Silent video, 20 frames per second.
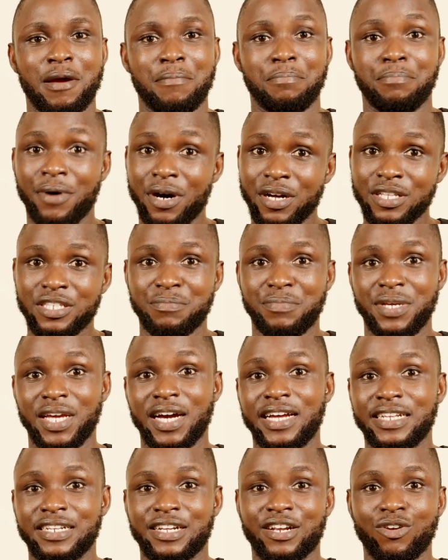But
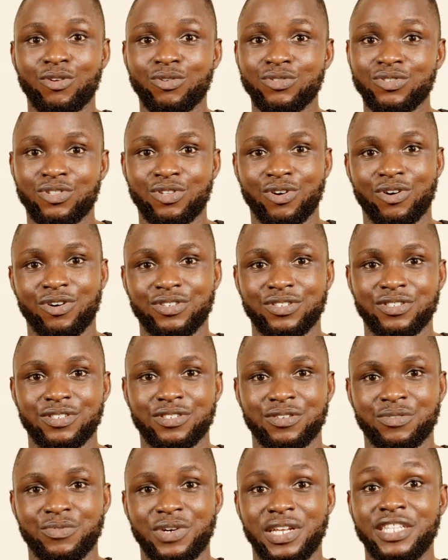behind closed doors,
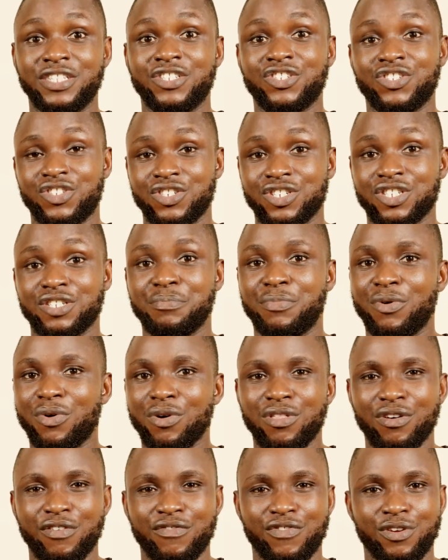when it's just
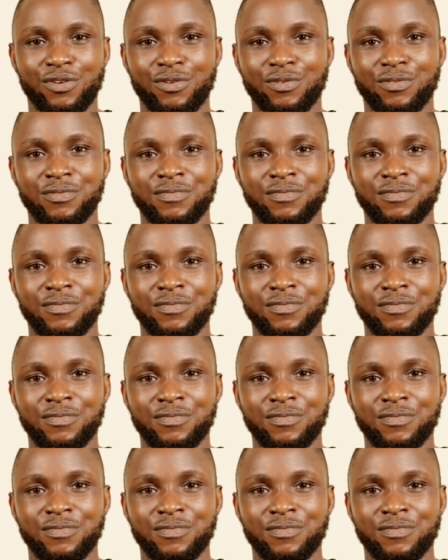both of you,